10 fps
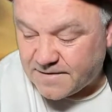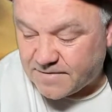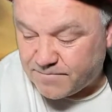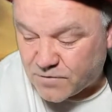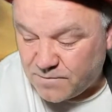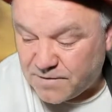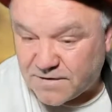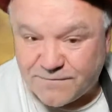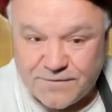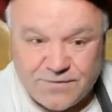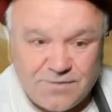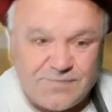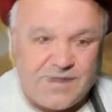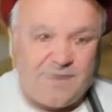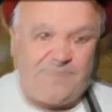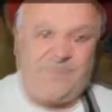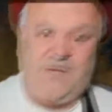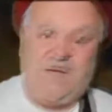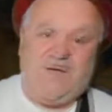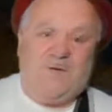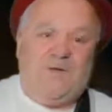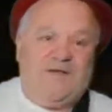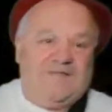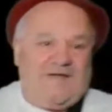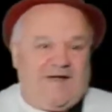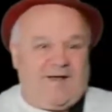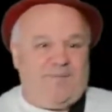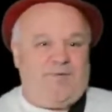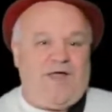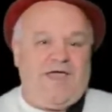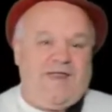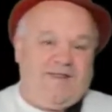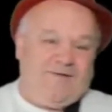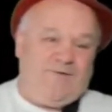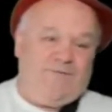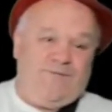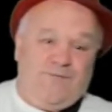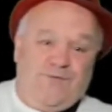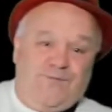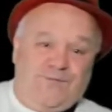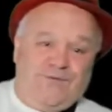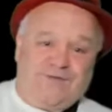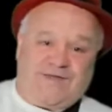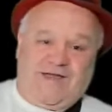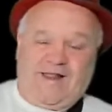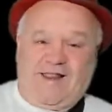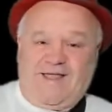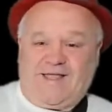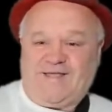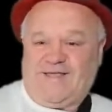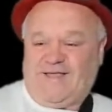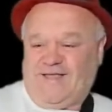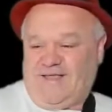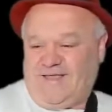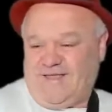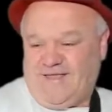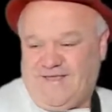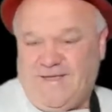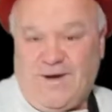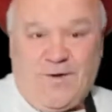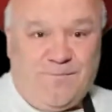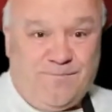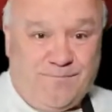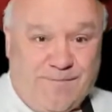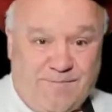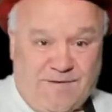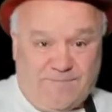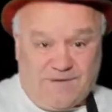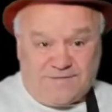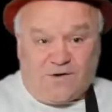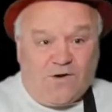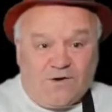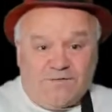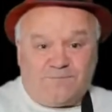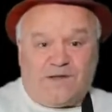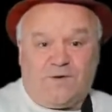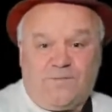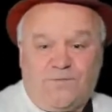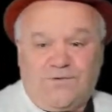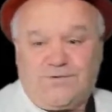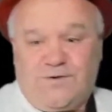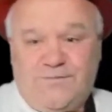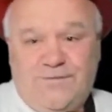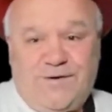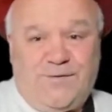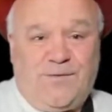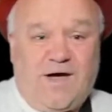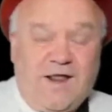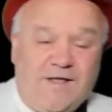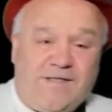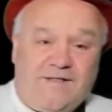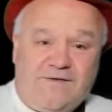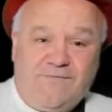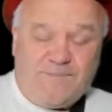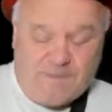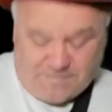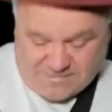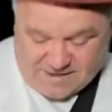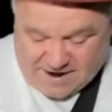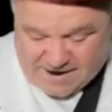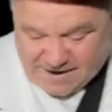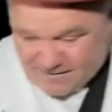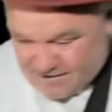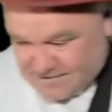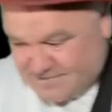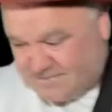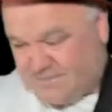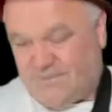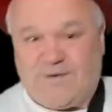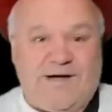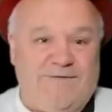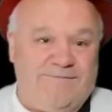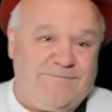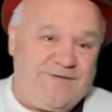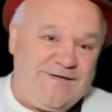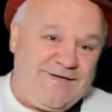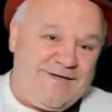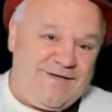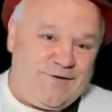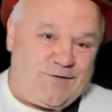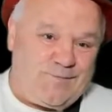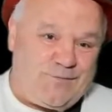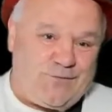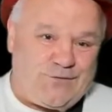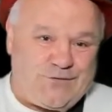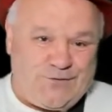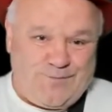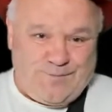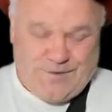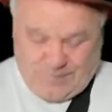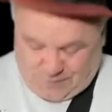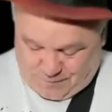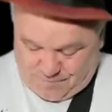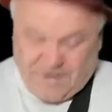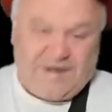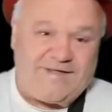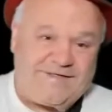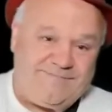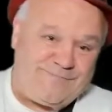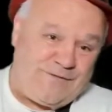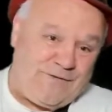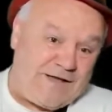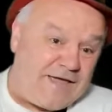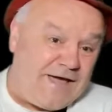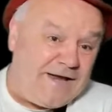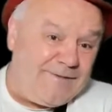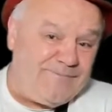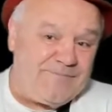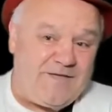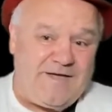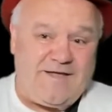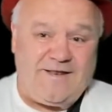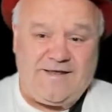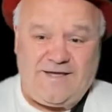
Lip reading: going back a few years now, when I started out playing, Over the Moon was kind of like, you know, my song. It was my number one song for a little while. And I do remember starting out, and I still did go out and support some open mics when I can, and